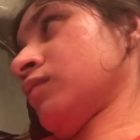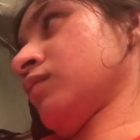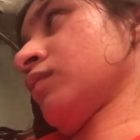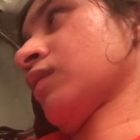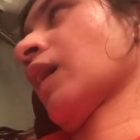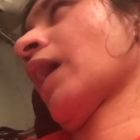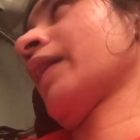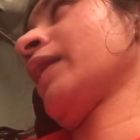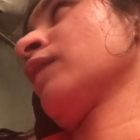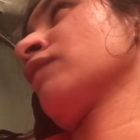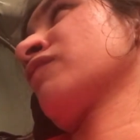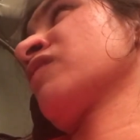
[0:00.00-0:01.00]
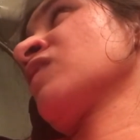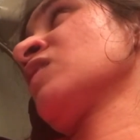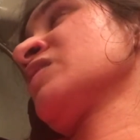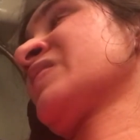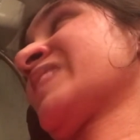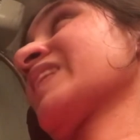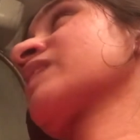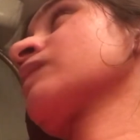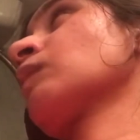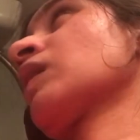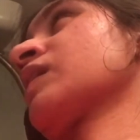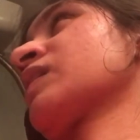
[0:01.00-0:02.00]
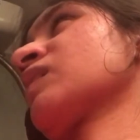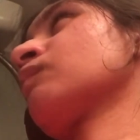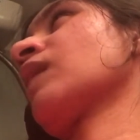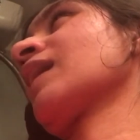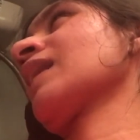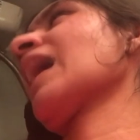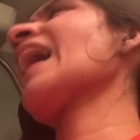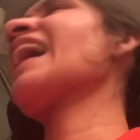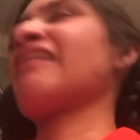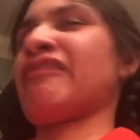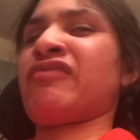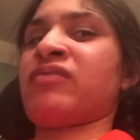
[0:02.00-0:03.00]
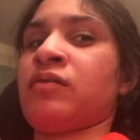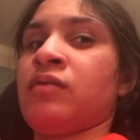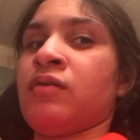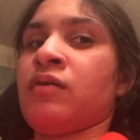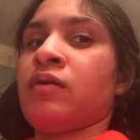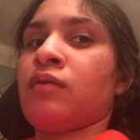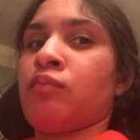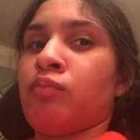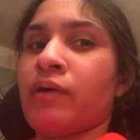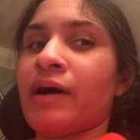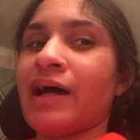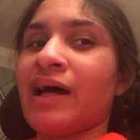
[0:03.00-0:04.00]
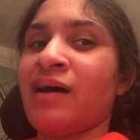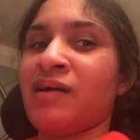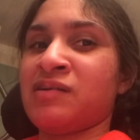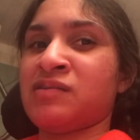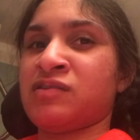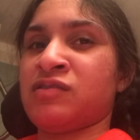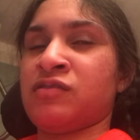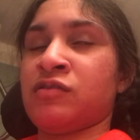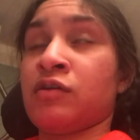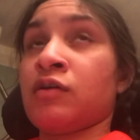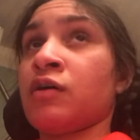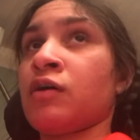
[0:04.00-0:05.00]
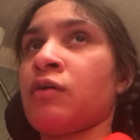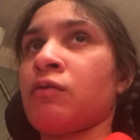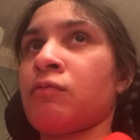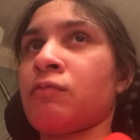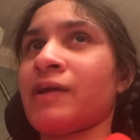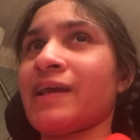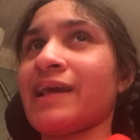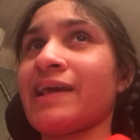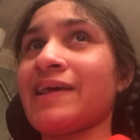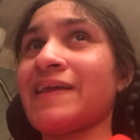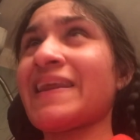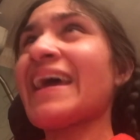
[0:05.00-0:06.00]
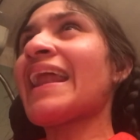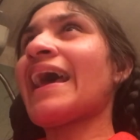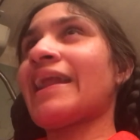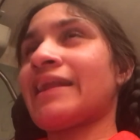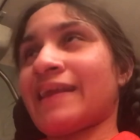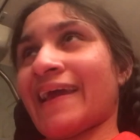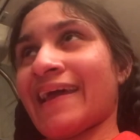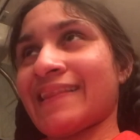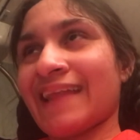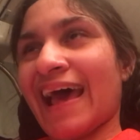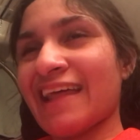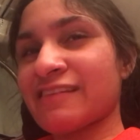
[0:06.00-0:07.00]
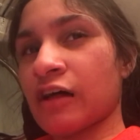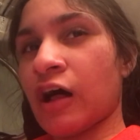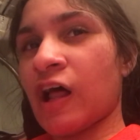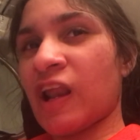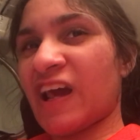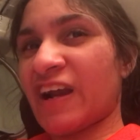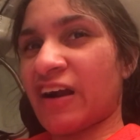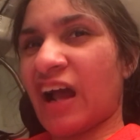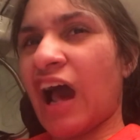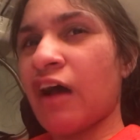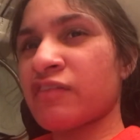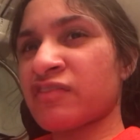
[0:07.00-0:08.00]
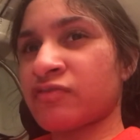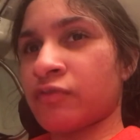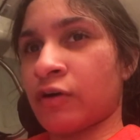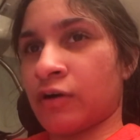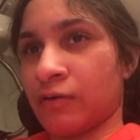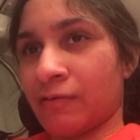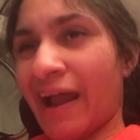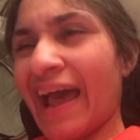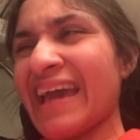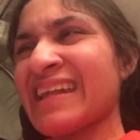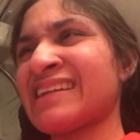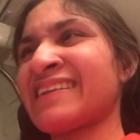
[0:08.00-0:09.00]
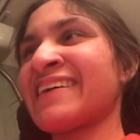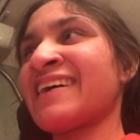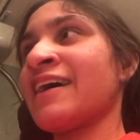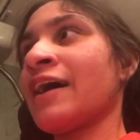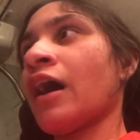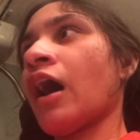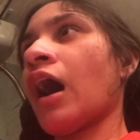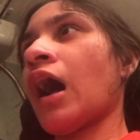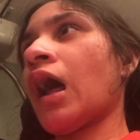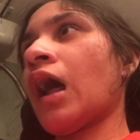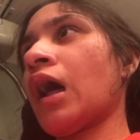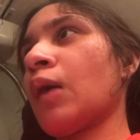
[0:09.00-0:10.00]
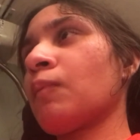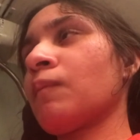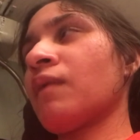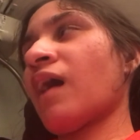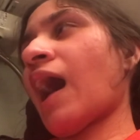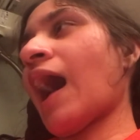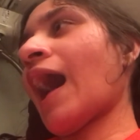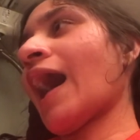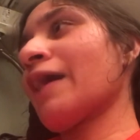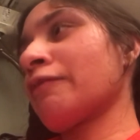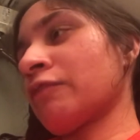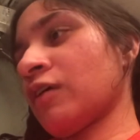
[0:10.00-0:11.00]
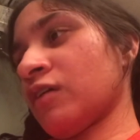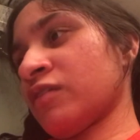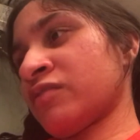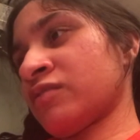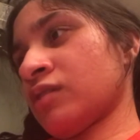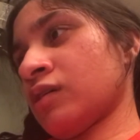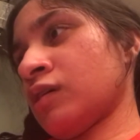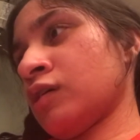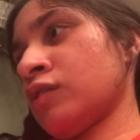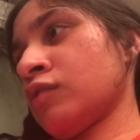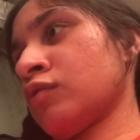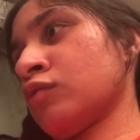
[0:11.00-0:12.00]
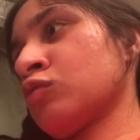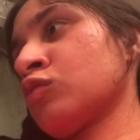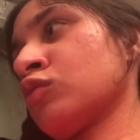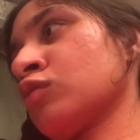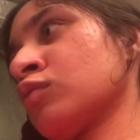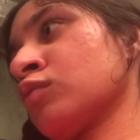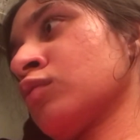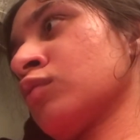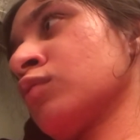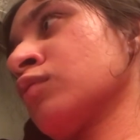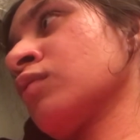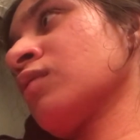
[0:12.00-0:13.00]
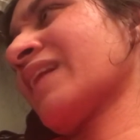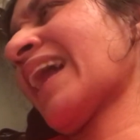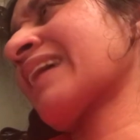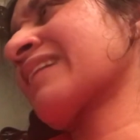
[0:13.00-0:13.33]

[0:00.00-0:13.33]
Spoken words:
kind of 6 months of my life. But we did it, and that's all it counts for, right? I will see you next